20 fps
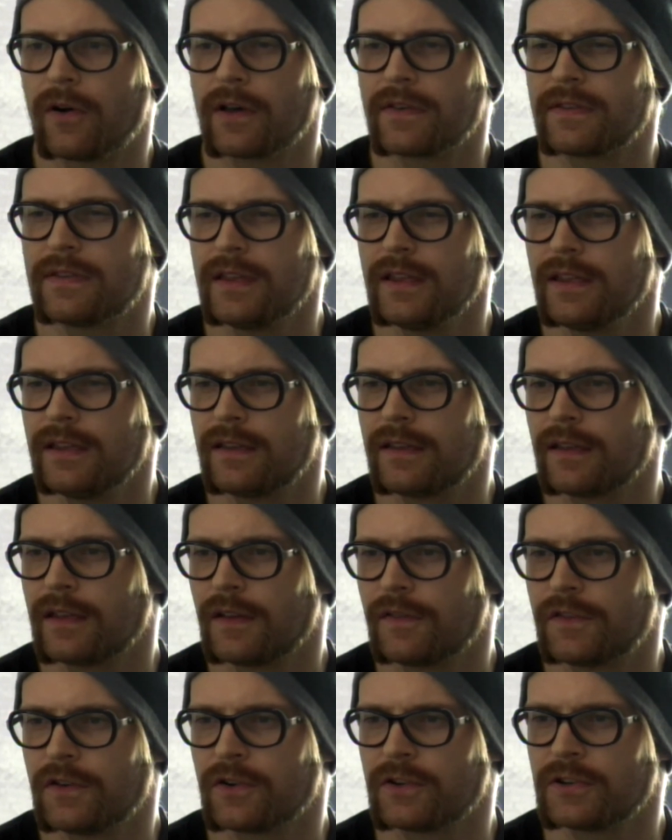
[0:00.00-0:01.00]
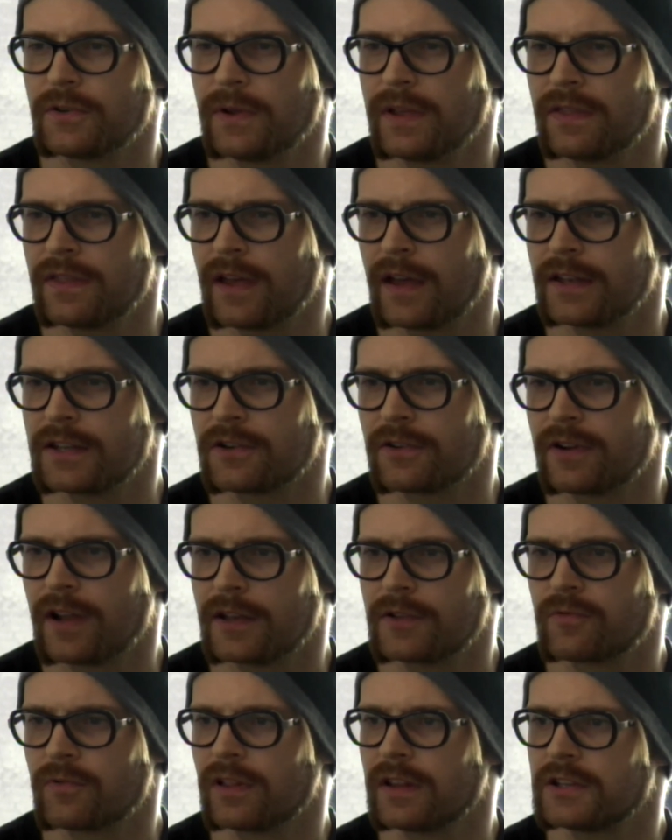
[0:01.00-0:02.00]
I think if you're doing that, you're
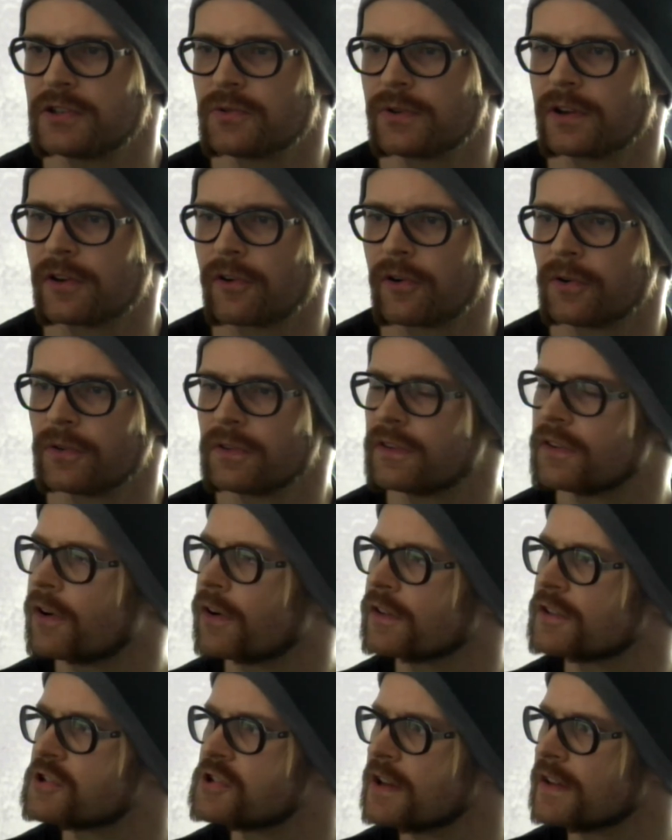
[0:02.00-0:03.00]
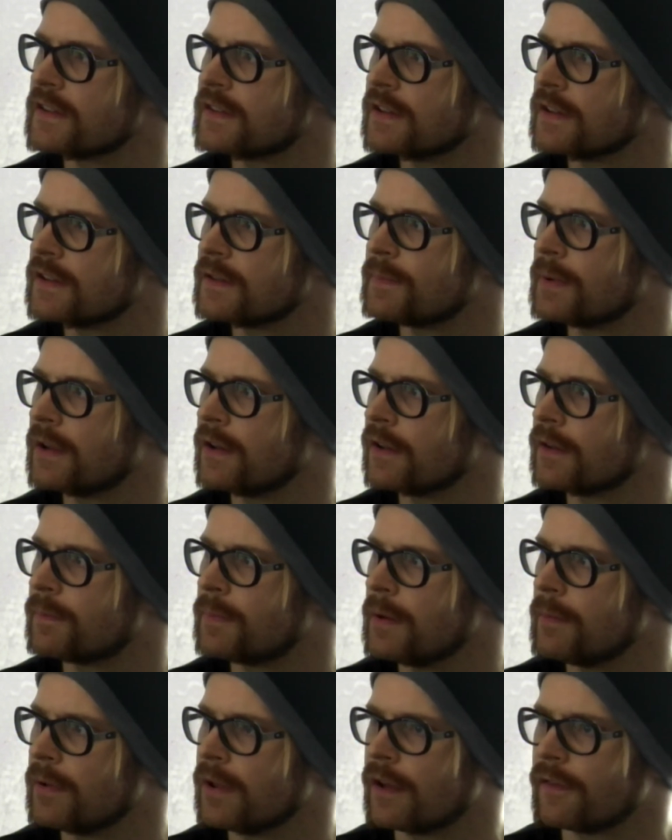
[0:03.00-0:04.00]
not really doing your own songs justice, because
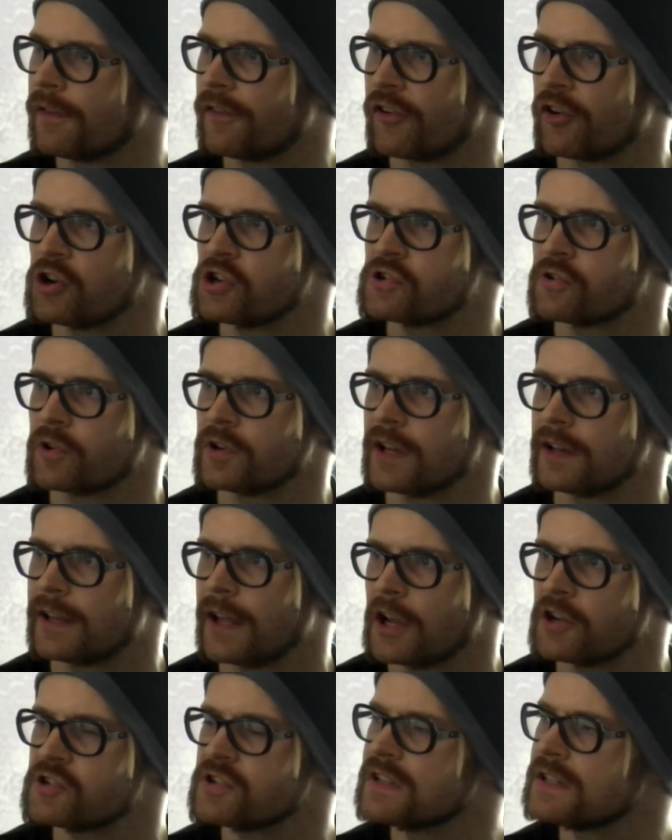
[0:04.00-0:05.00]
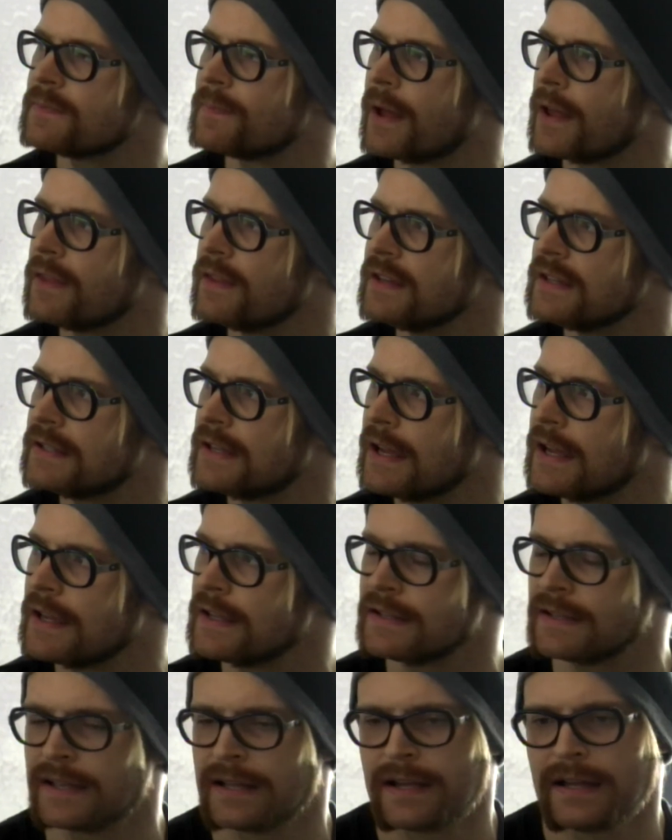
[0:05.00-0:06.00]
people have a very short attention span these days.